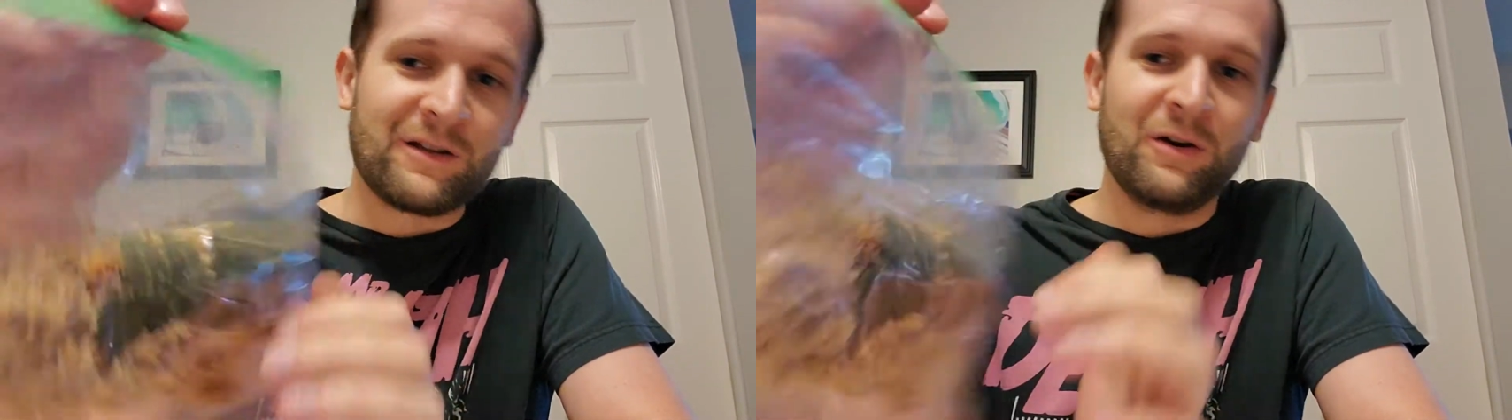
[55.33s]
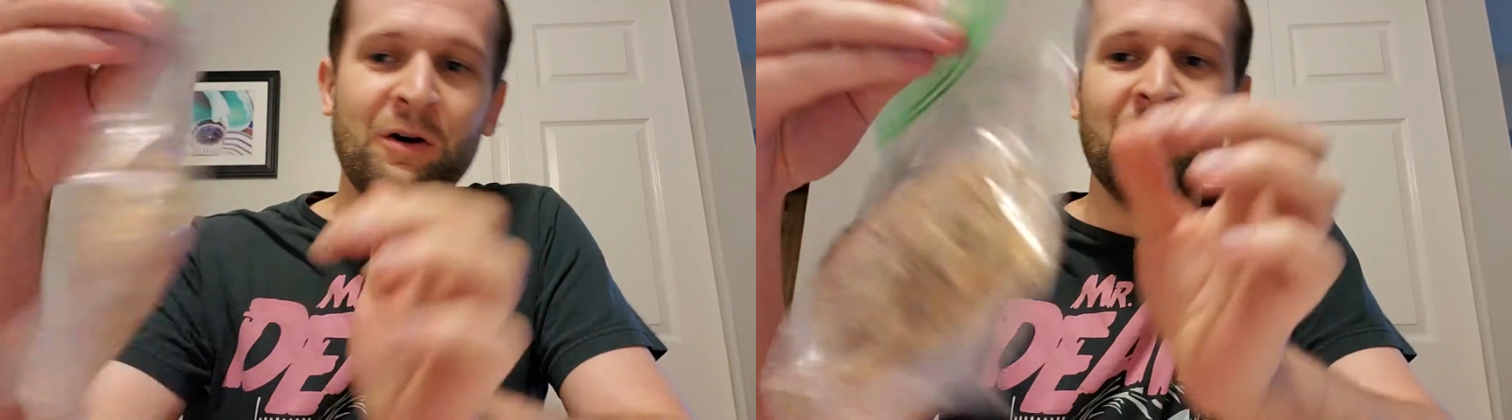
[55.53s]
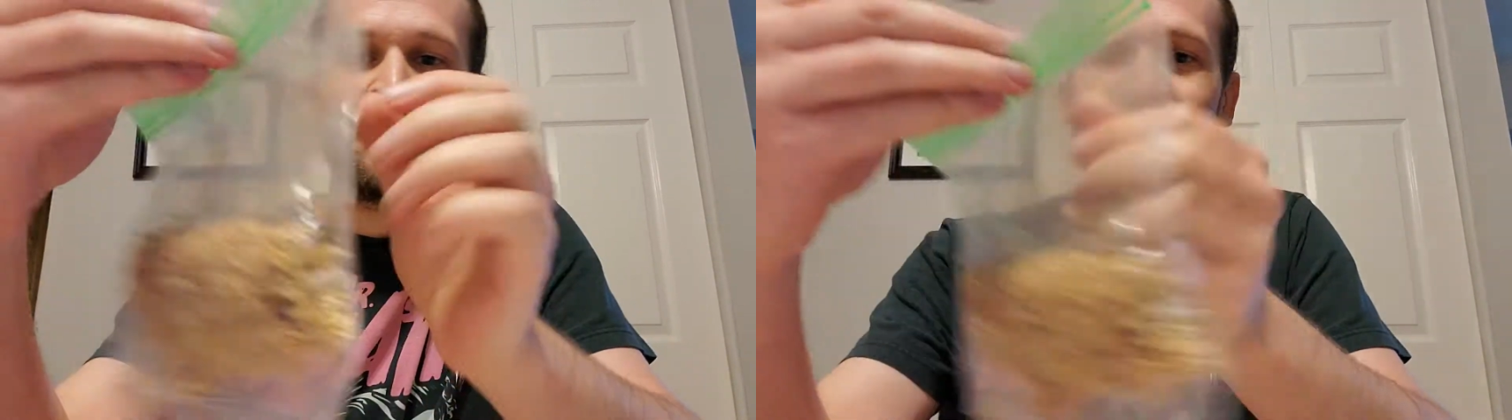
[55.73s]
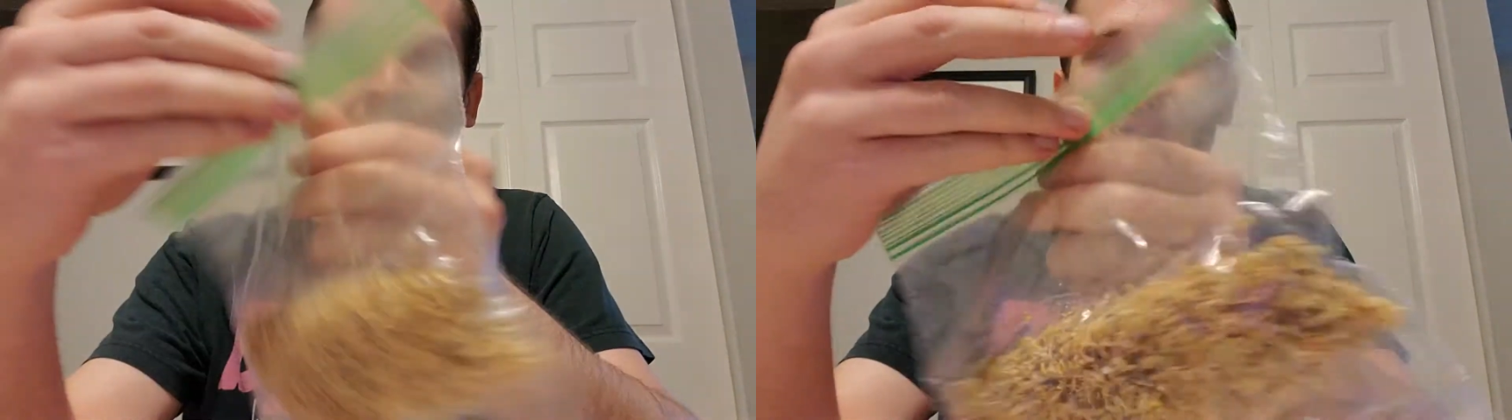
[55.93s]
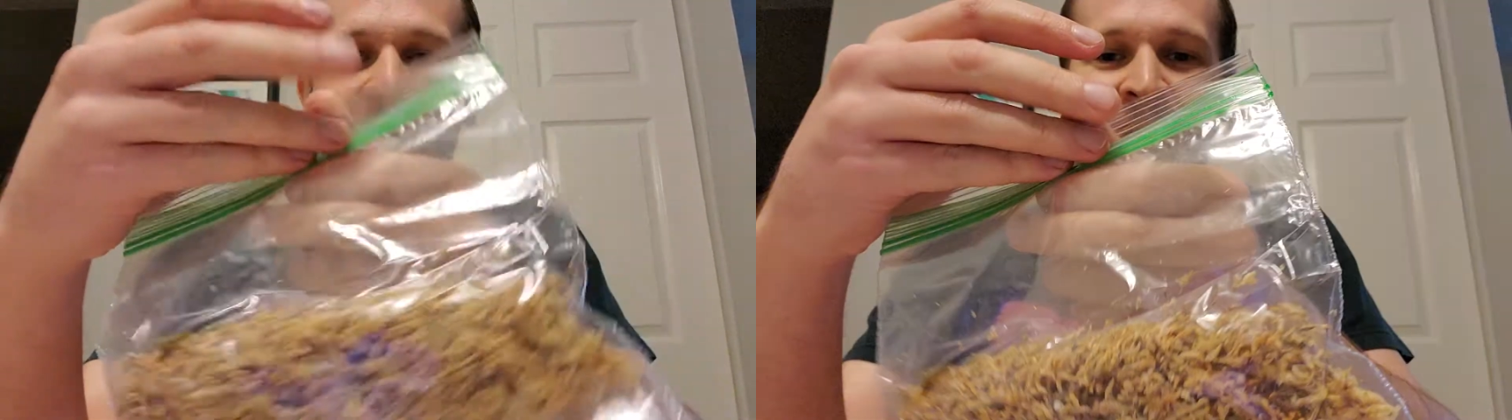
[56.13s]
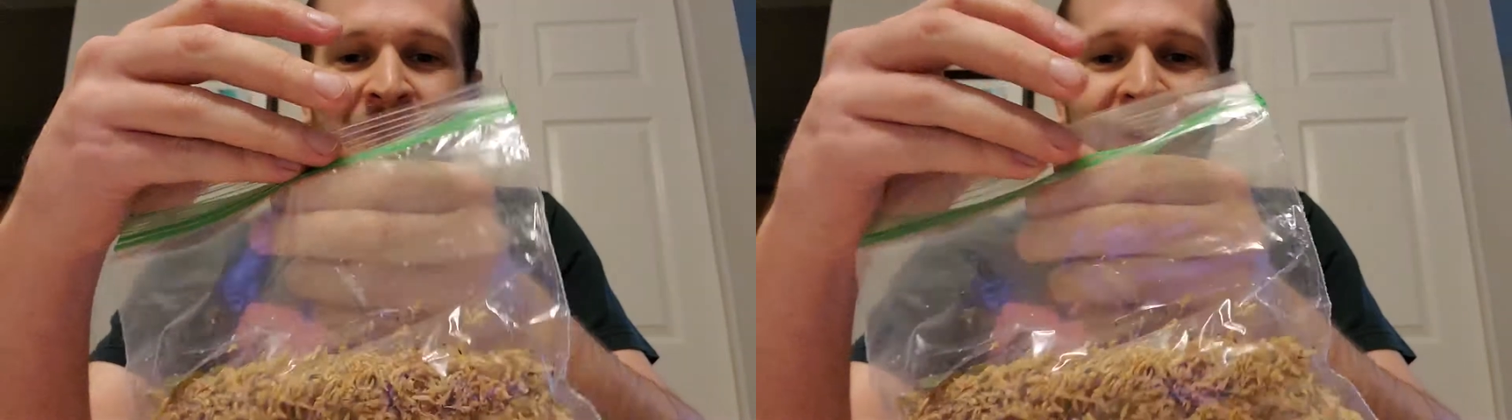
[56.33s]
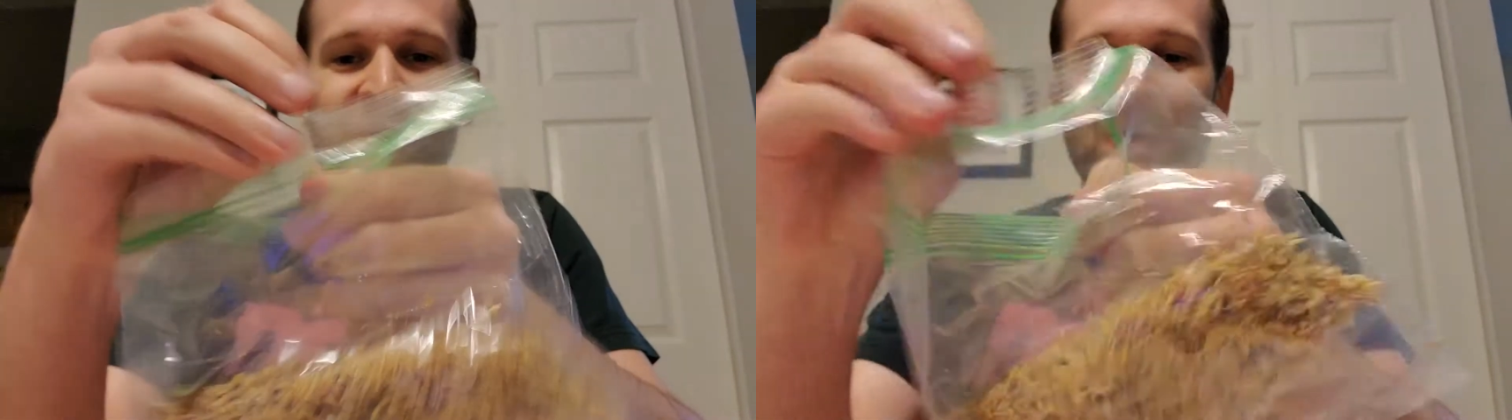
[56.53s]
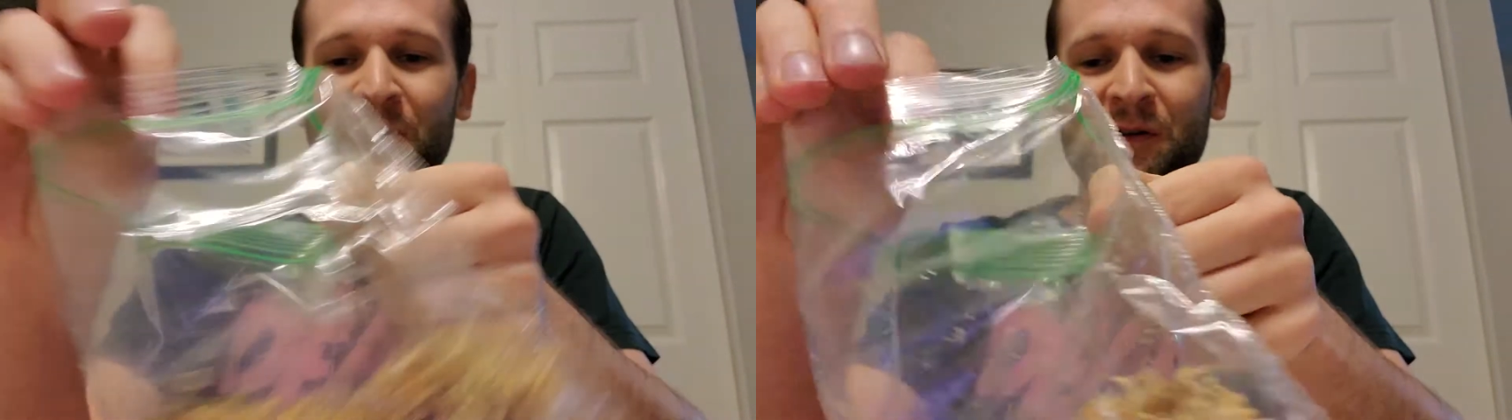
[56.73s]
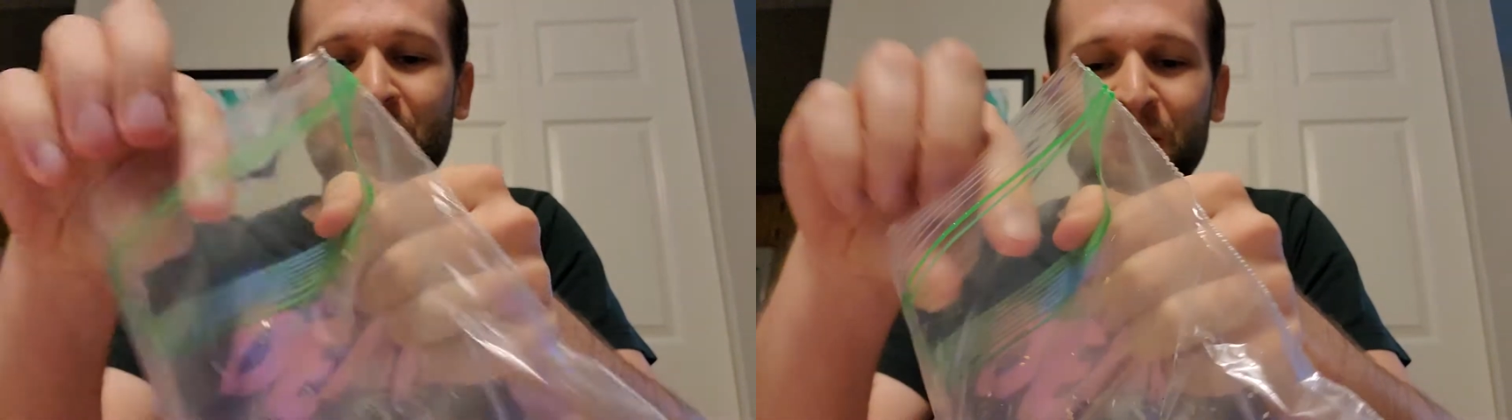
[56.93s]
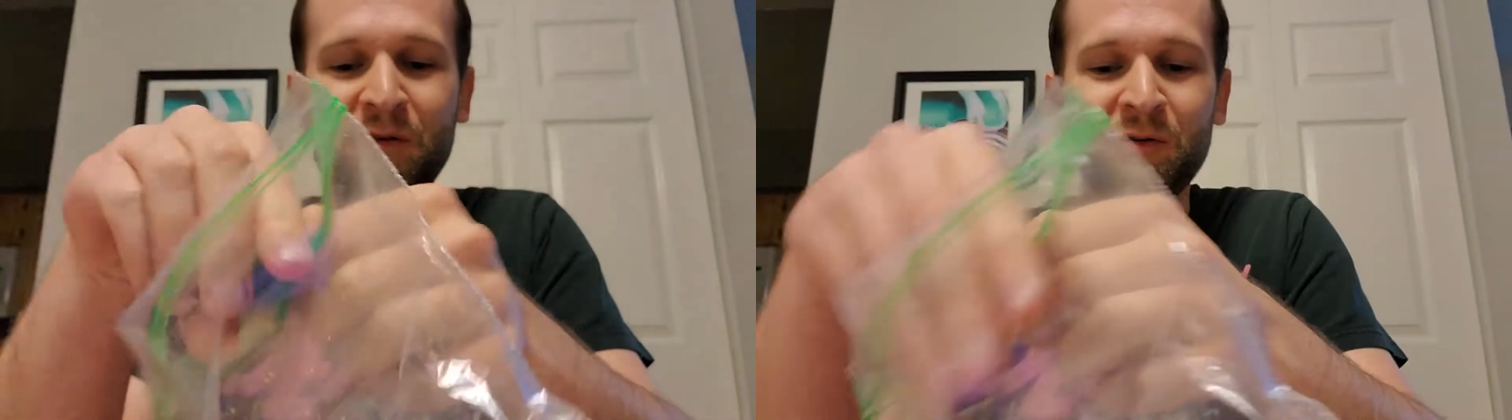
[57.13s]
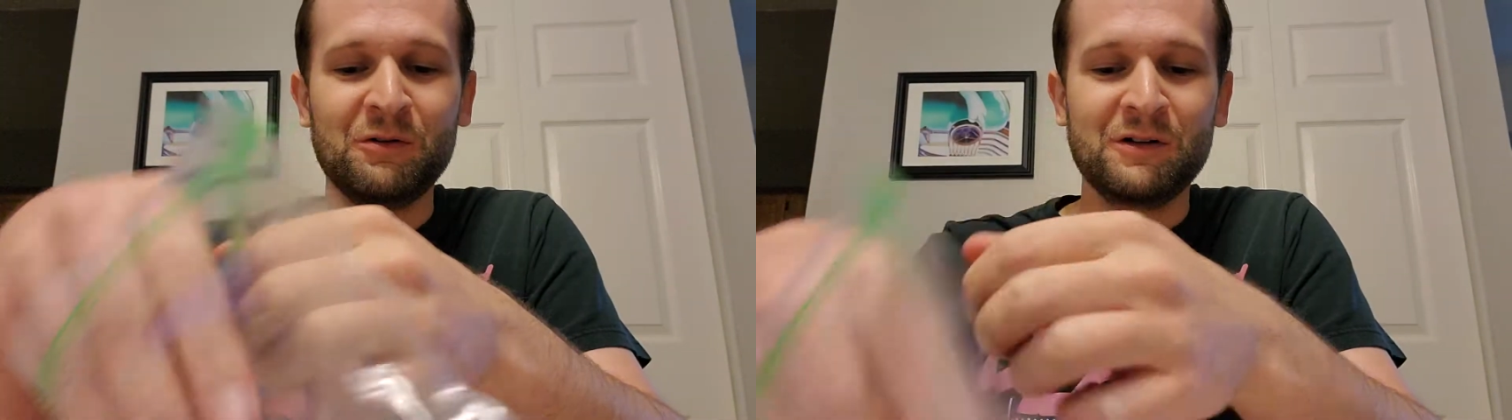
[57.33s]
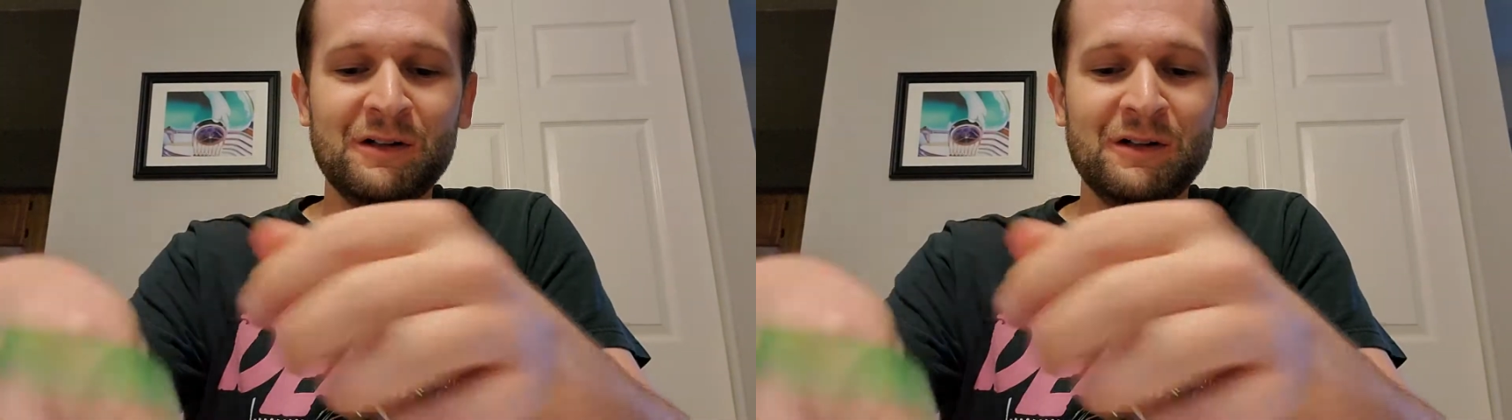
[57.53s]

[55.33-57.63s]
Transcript: oh so cool.